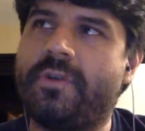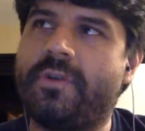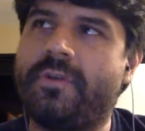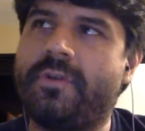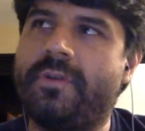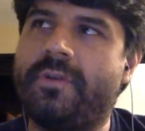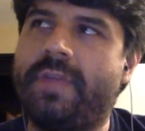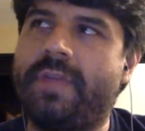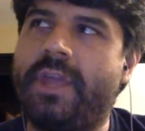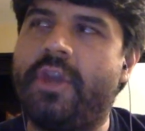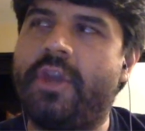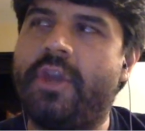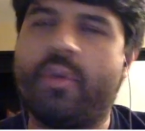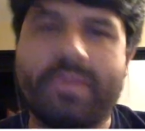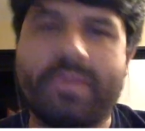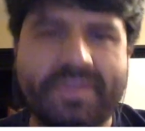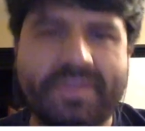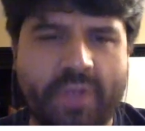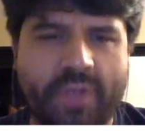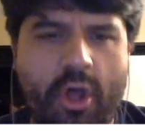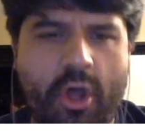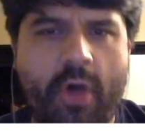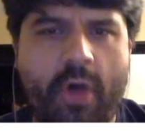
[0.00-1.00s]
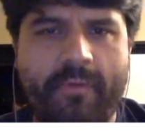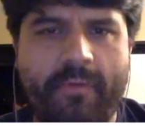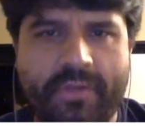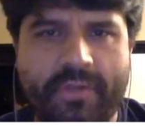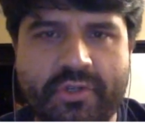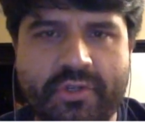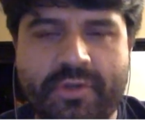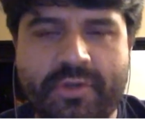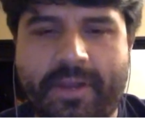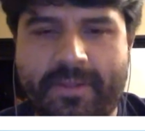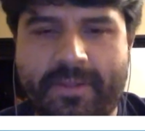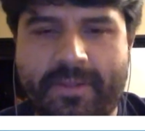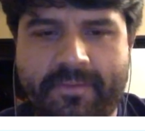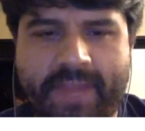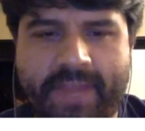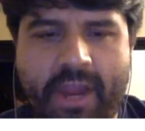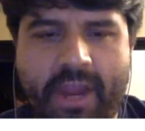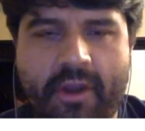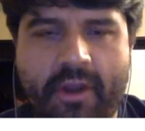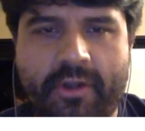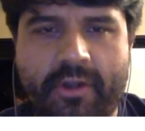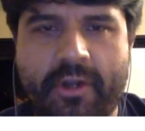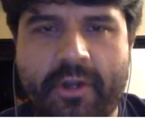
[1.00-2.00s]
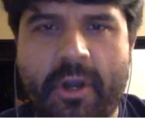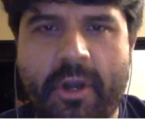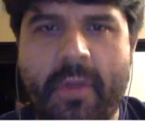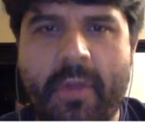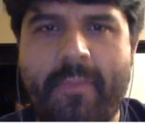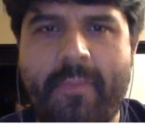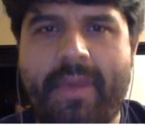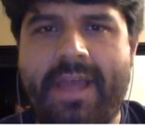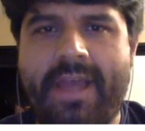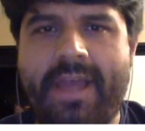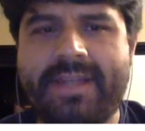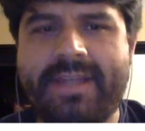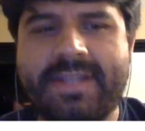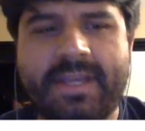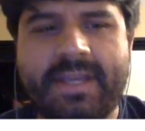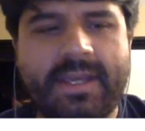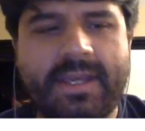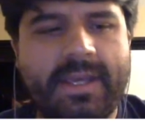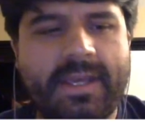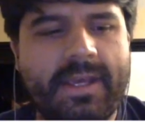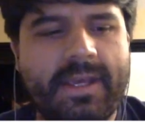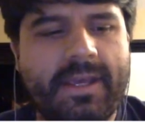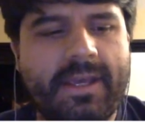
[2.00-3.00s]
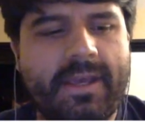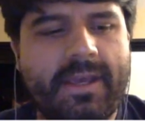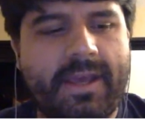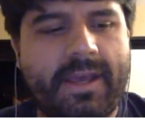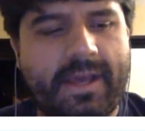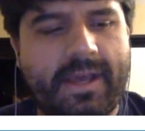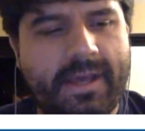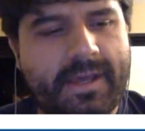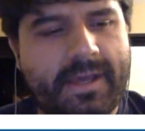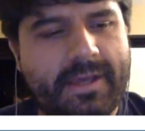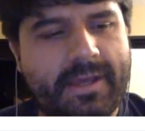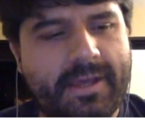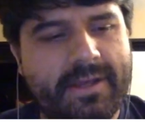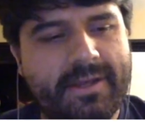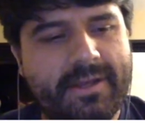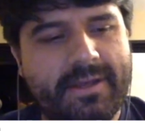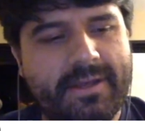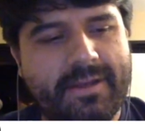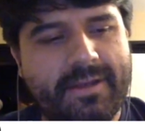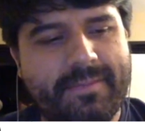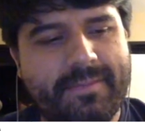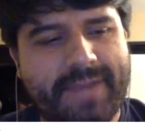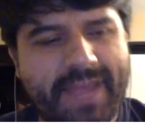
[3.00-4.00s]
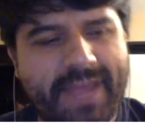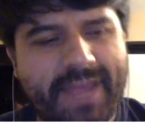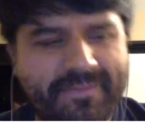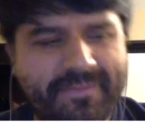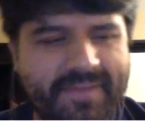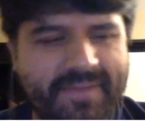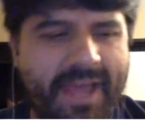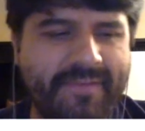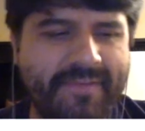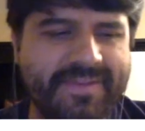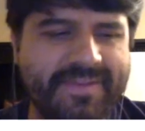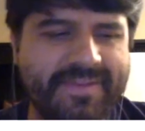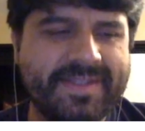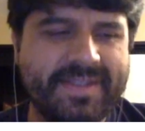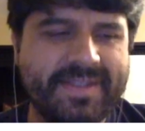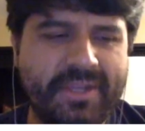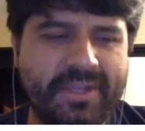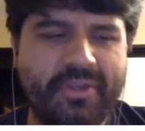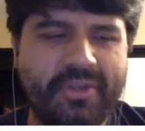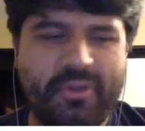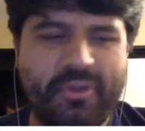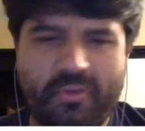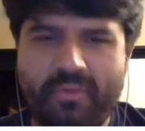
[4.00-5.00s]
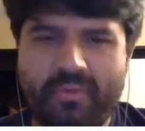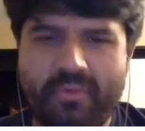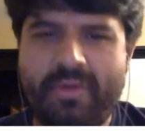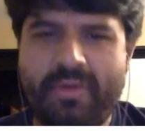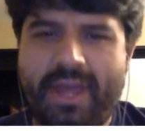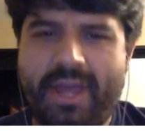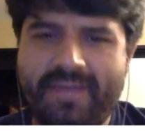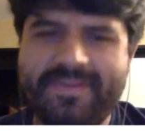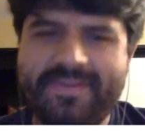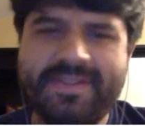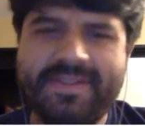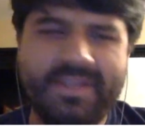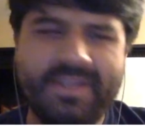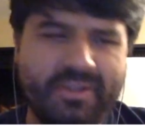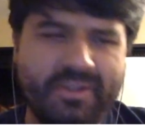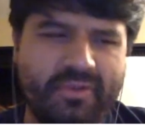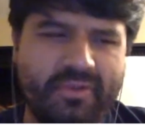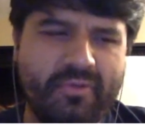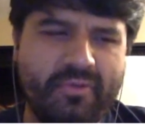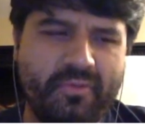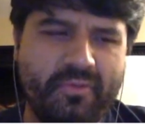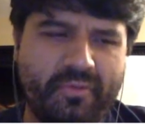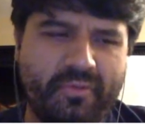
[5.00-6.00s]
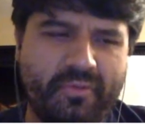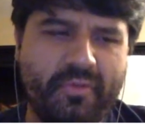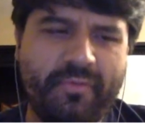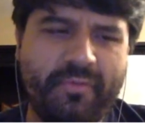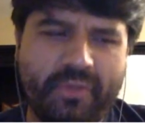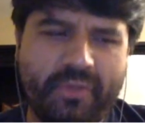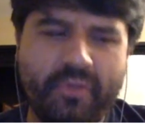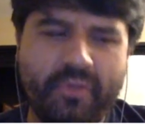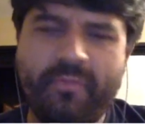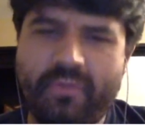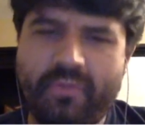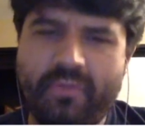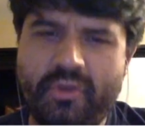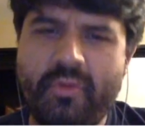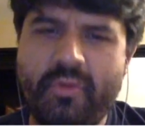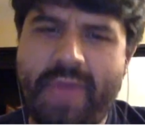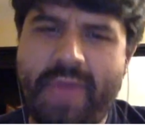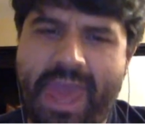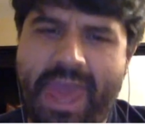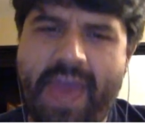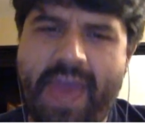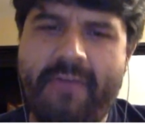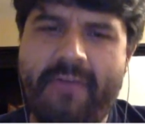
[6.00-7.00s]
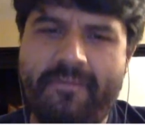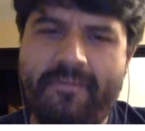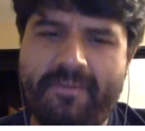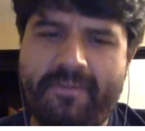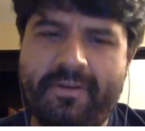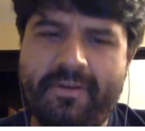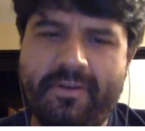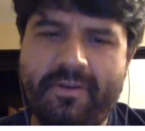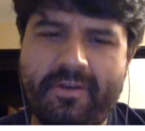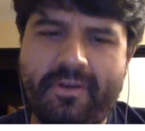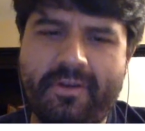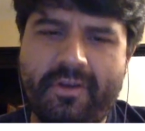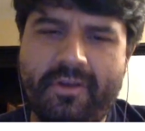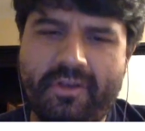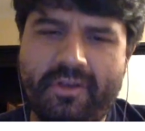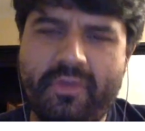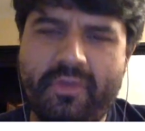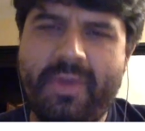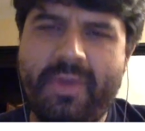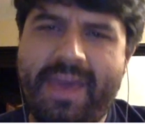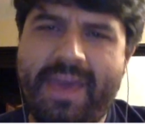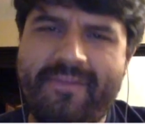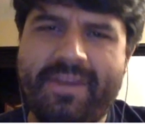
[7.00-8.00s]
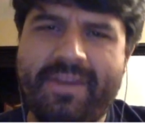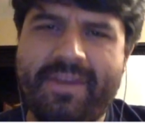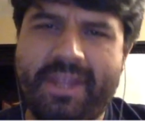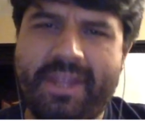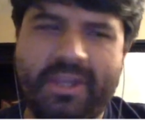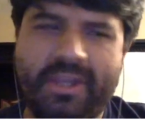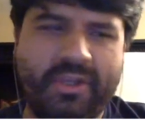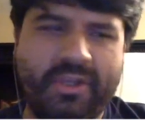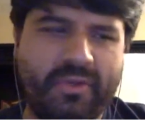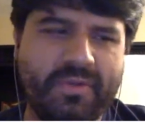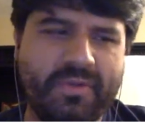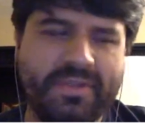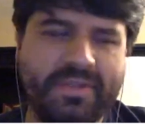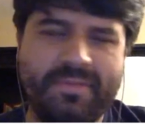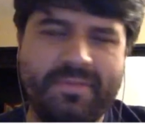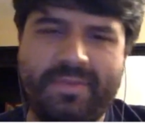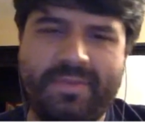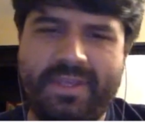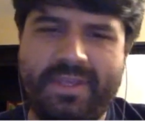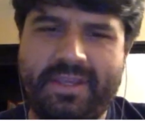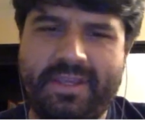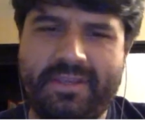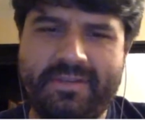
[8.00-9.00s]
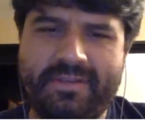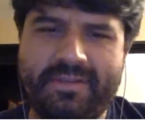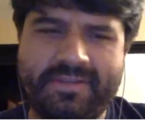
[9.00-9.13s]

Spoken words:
inner resolve and strength of character. But I've seen you. You have it in you to be